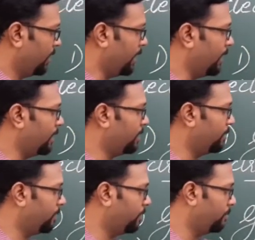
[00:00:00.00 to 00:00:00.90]
and
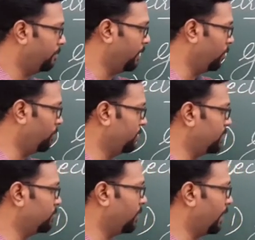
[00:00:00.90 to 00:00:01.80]
below
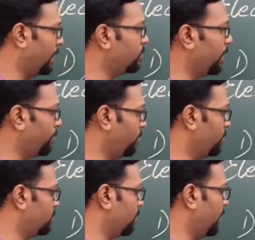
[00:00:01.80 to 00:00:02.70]
this violet or above
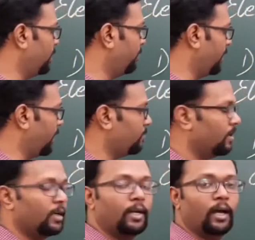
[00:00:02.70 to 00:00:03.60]
this violet we
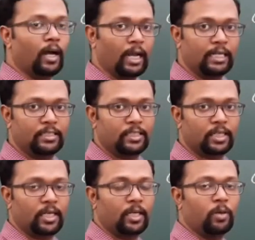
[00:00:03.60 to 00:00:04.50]
have
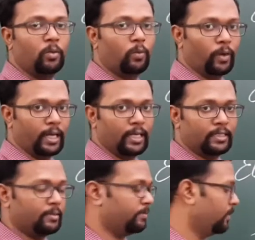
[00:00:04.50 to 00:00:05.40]

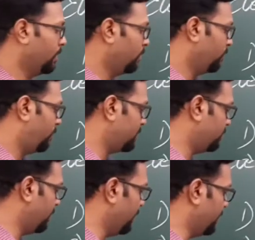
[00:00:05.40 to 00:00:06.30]
ultraviolet. First
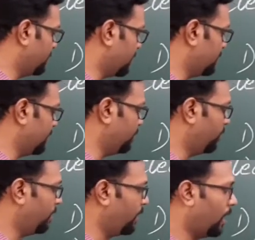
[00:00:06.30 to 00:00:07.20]
we will discuss
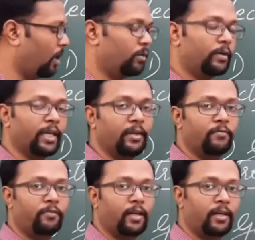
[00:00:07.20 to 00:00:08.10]
about how
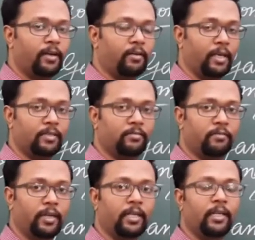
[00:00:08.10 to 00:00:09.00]
infrared rays
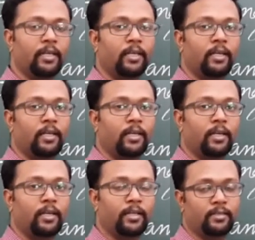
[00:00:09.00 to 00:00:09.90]
were
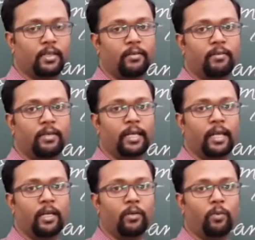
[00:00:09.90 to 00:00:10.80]
discovered
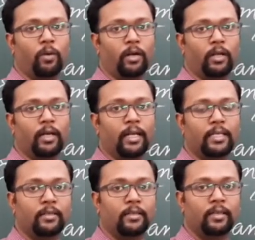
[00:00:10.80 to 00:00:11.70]
and what are
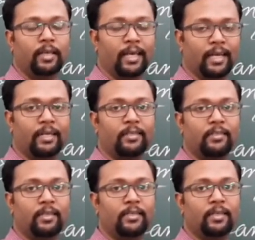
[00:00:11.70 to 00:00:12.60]
its
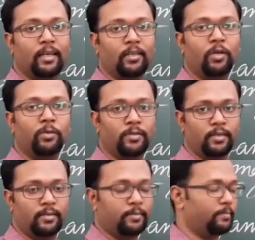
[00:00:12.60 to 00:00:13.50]
characteristics and uses.